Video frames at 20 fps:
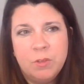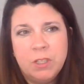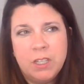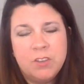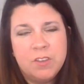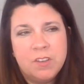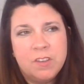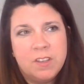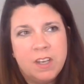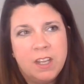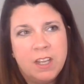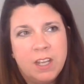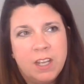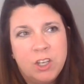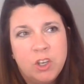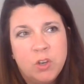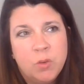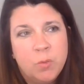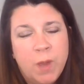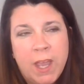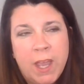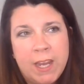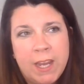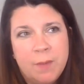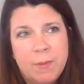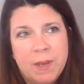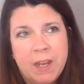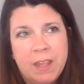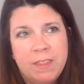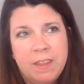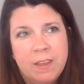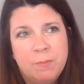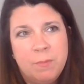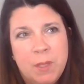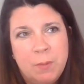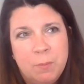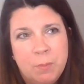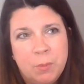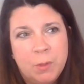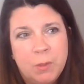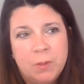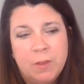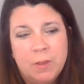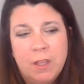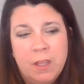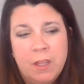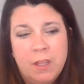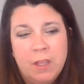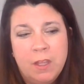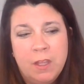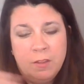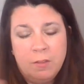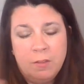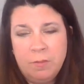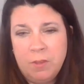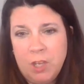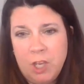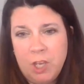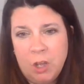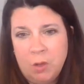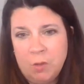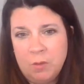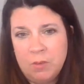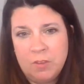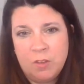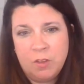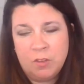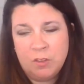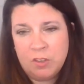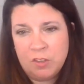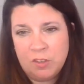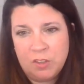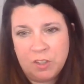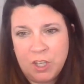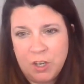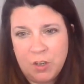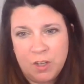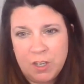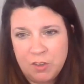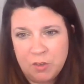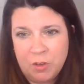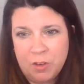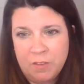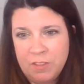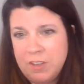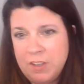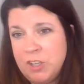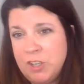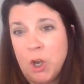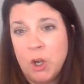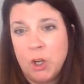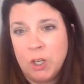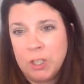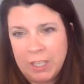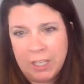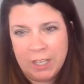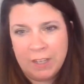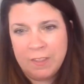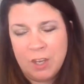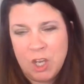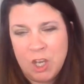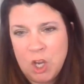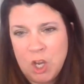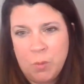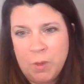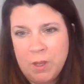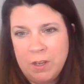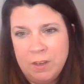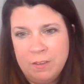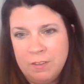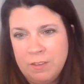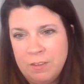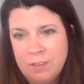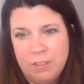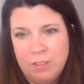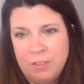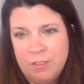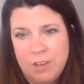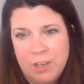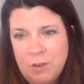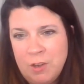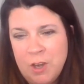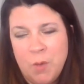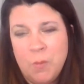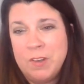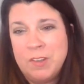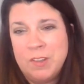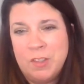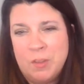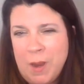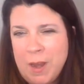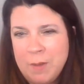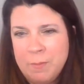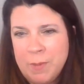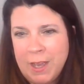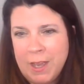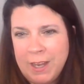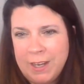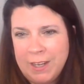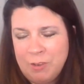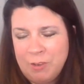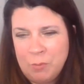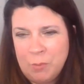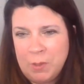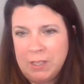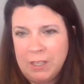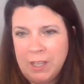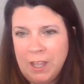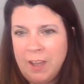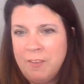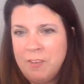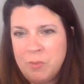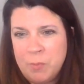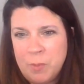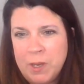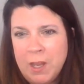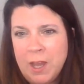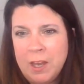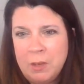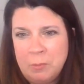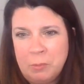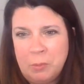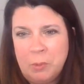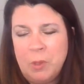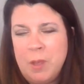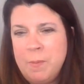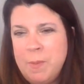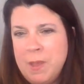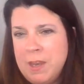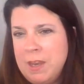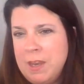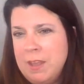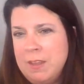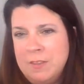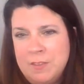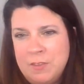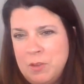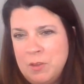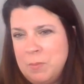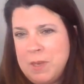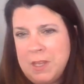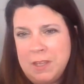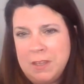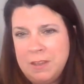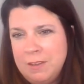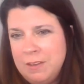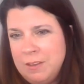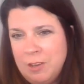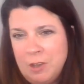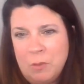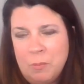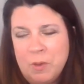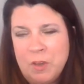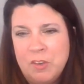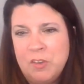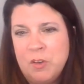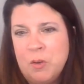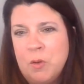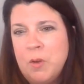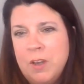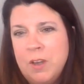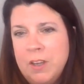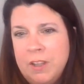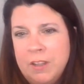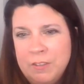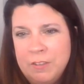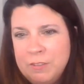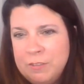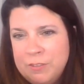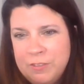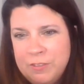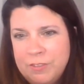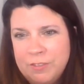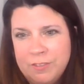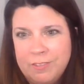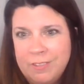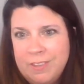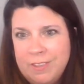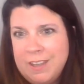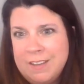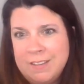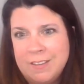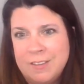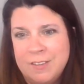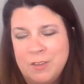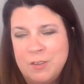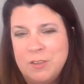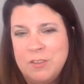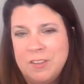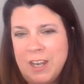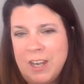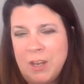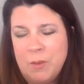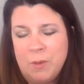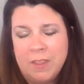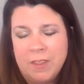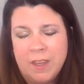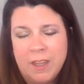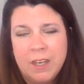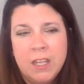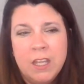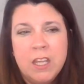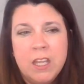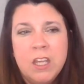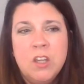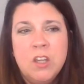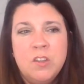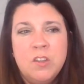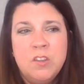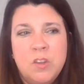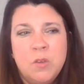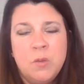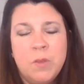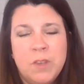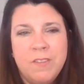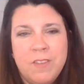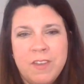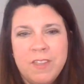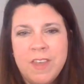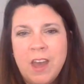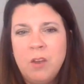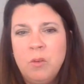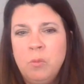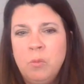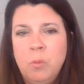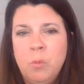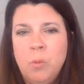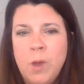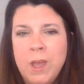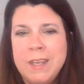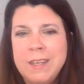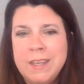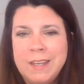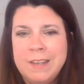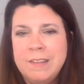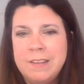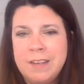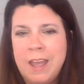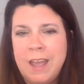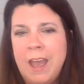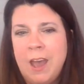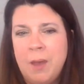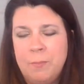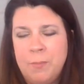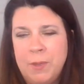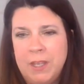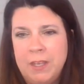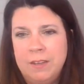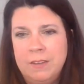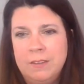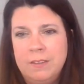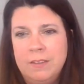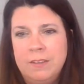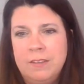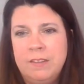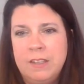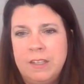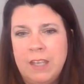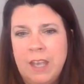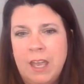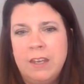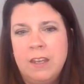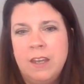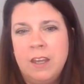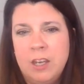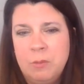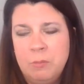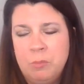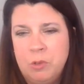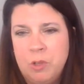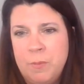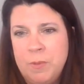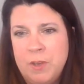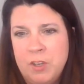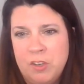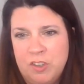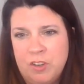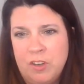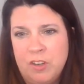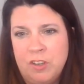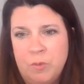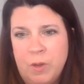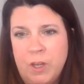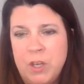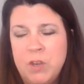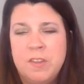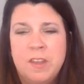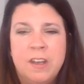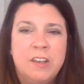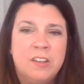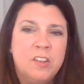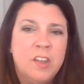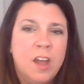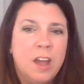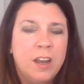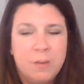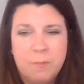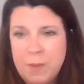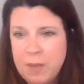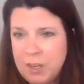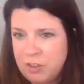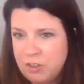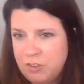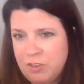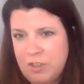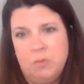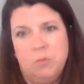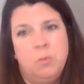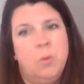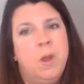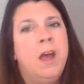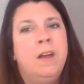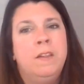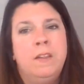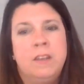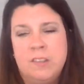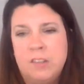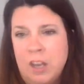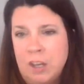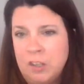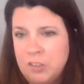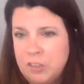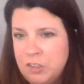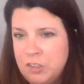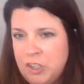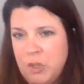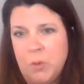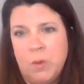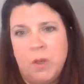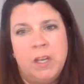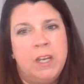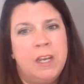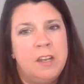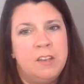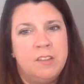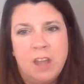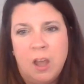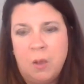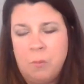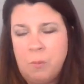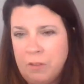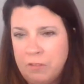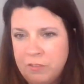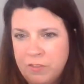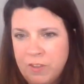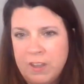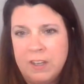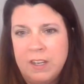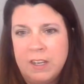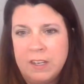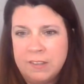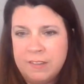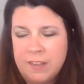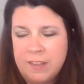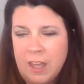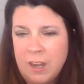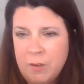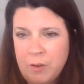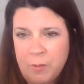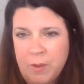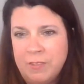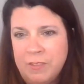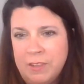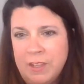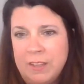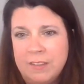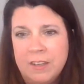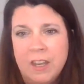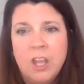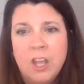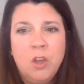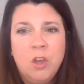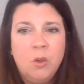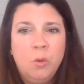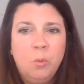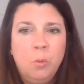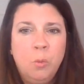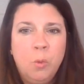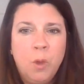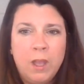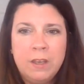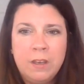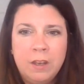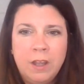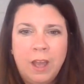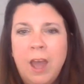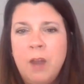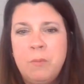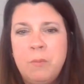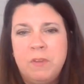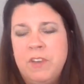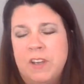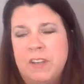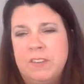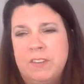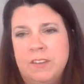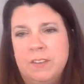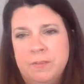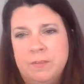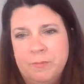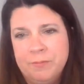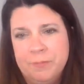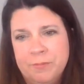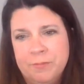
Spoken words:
really interesting. And you're right. I mean, I think people, Social Security is sort of the darling that no one's threatened by and everyone loves, but unemployment has so many, pejorative things associated with it. So given that, what needs to happen to get unemployment insurance right? You said it's not administered well, it's not stewarded, it's not well funded, et cetera. We have a list. How do we fix it?